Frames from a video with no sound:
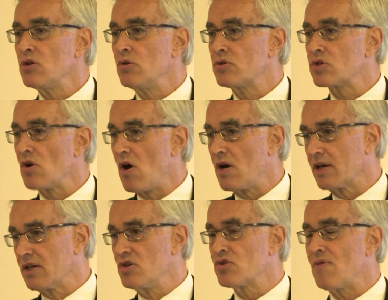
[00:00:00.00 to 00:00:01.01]
you saw a
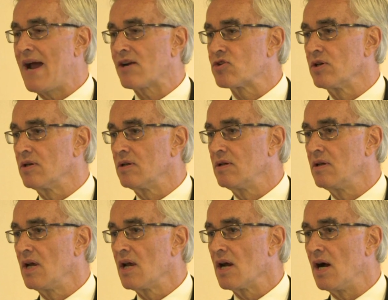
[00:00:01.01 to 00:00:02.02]

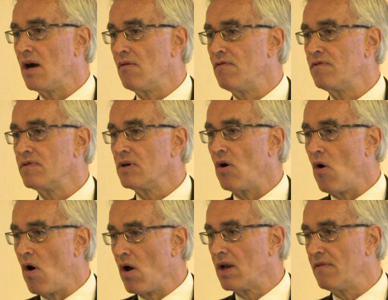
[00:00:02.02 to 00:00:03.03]
contraction of
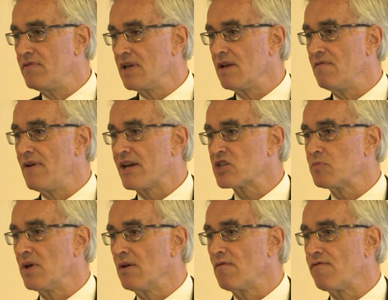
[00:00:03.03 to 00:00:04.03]
all of the
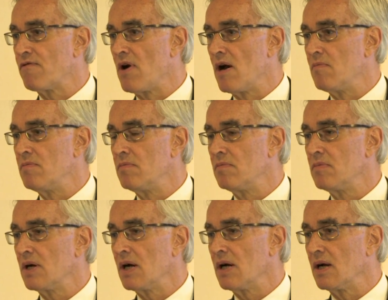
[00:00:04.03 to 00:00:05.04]
investment
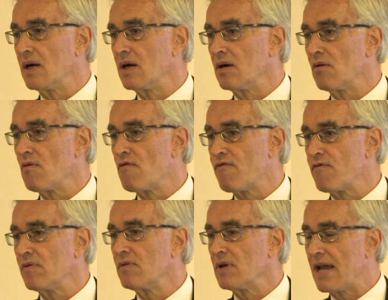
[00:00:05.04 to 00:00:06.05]
from
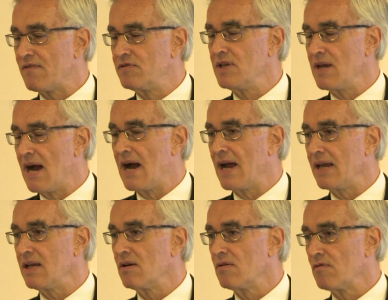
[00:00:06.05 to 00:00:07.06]

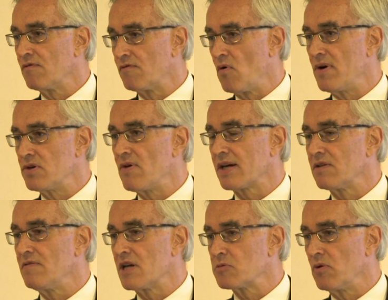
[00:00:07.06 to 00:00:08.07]
FDI, foreign direct
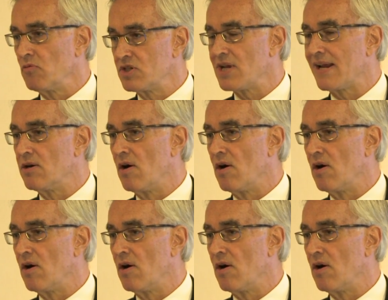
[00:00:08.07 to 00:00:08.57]
investment, retained